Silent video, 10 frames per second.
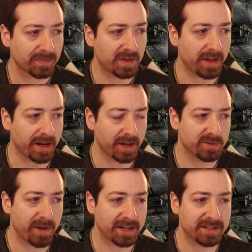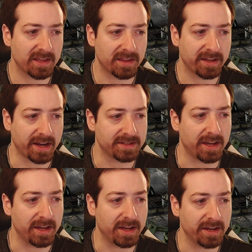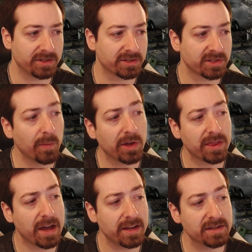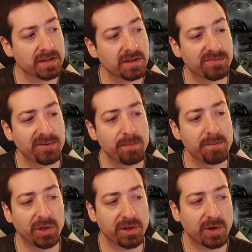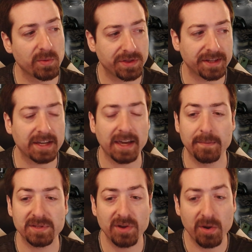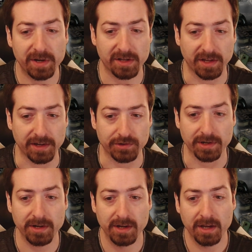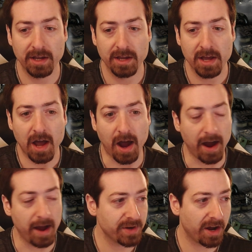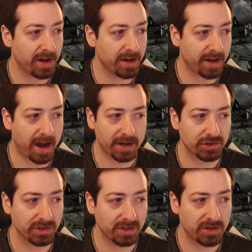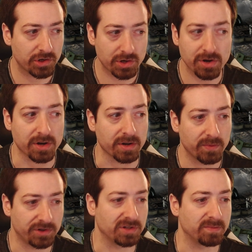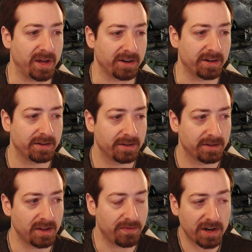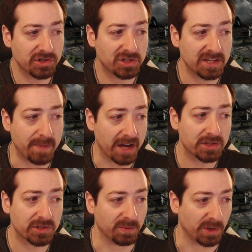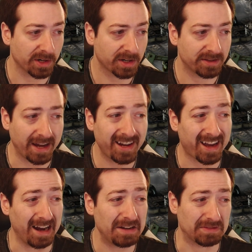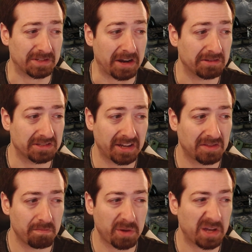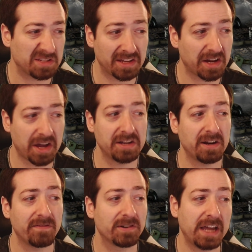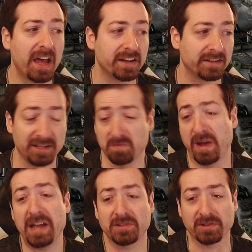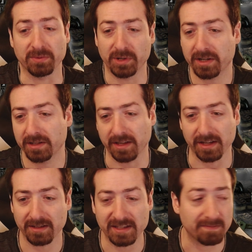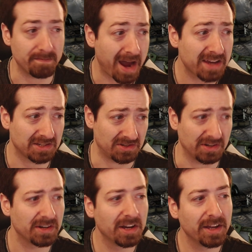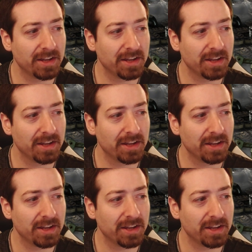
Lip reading: That comes back to the thing I said. To someone that isn't familiar with the game's nomenclature, I'm not actually sure which is better. If I just see masterwork, that kind of sounds like the best thing I could ever get. It's masterwork. Like, it's master.